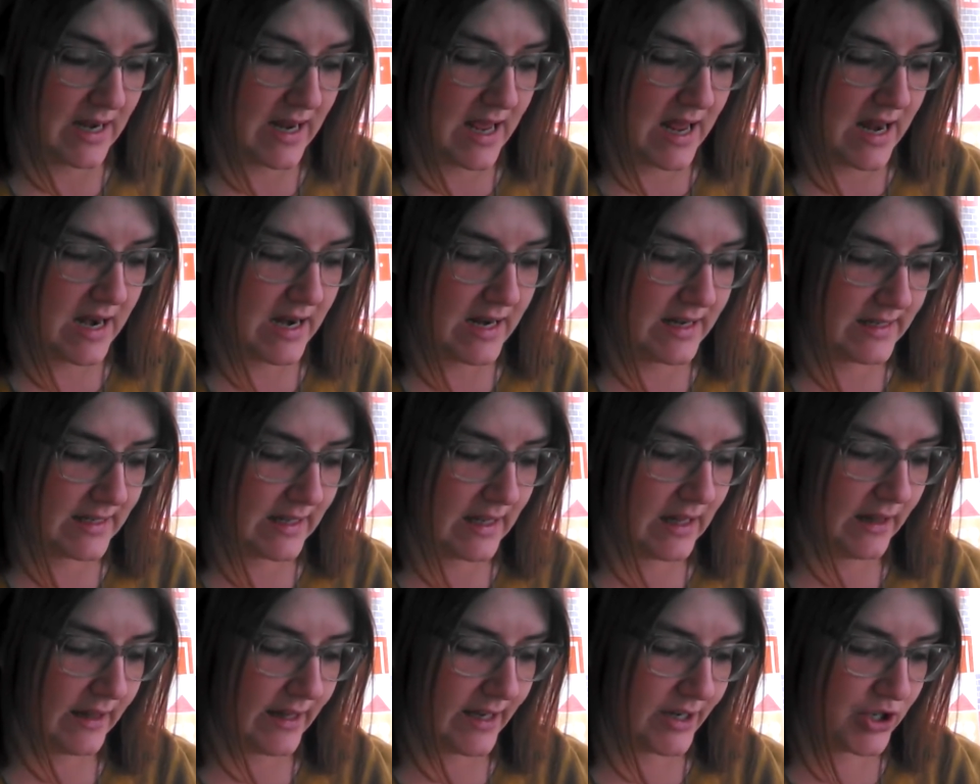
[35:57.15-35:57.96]
It is a
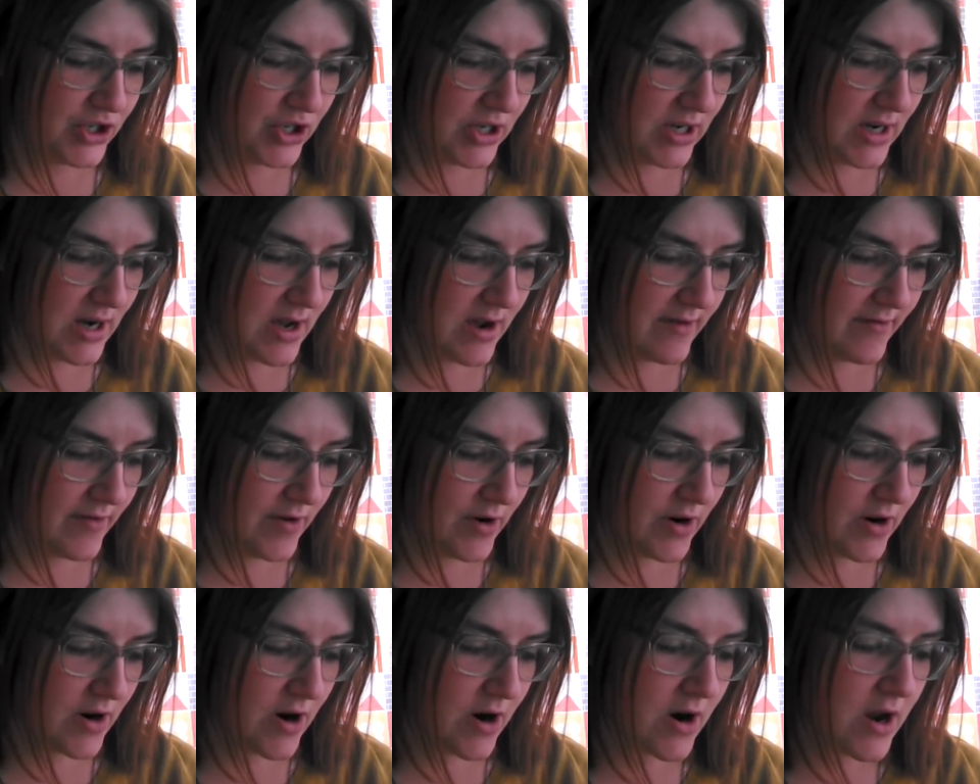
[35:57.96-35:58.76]
collection of
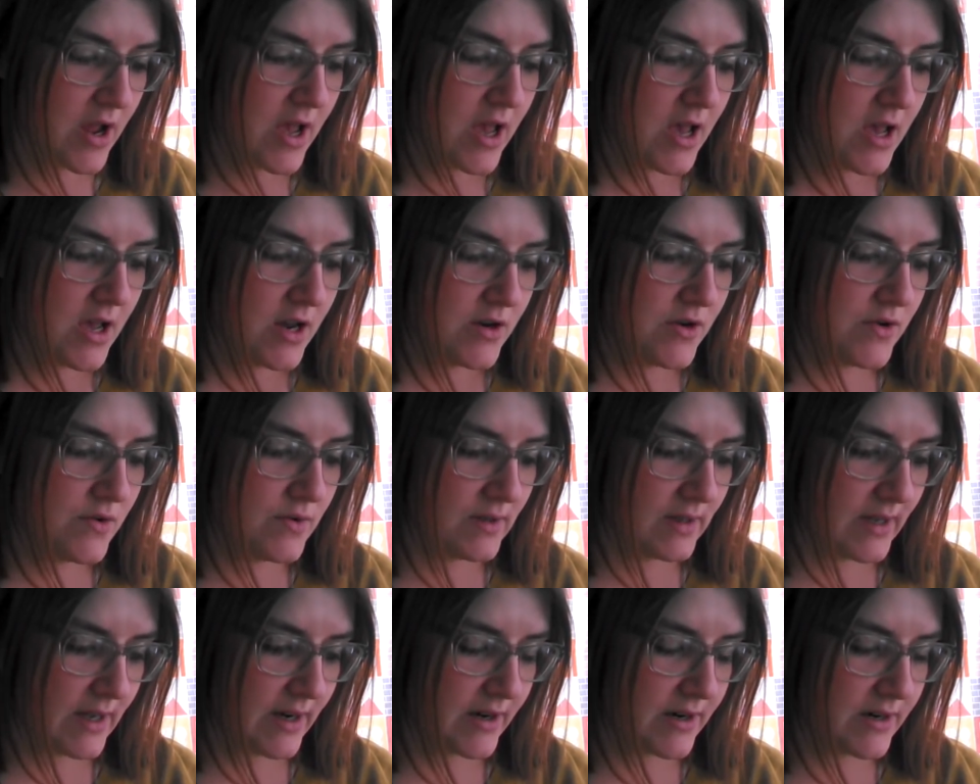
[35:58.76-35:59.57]
her
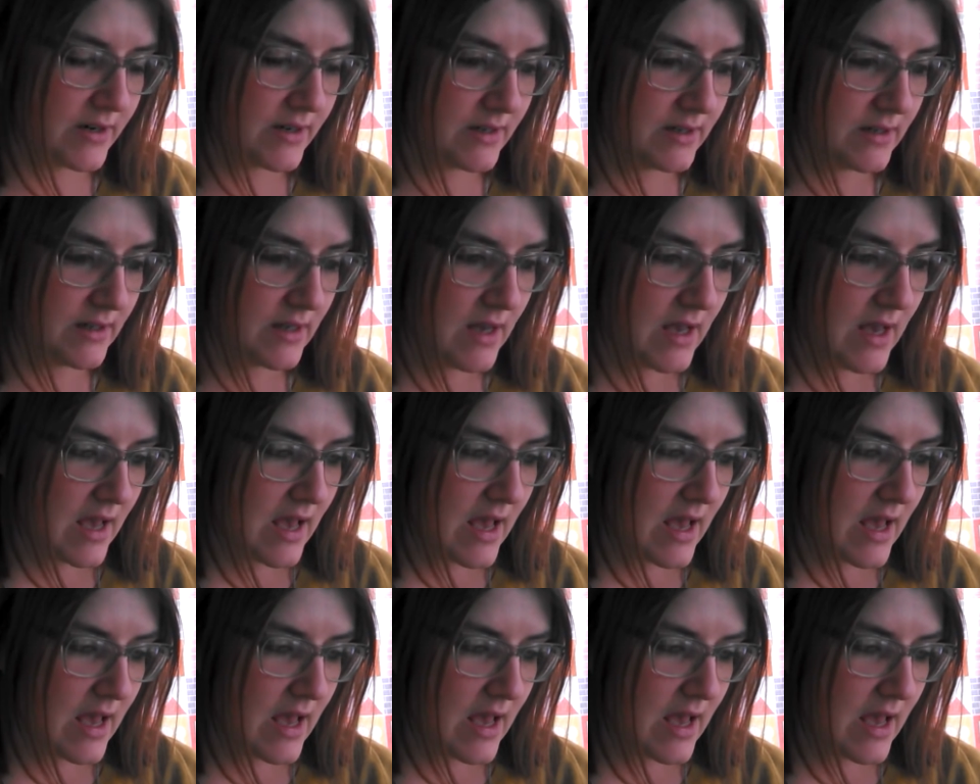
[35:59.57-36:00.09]
newsletters,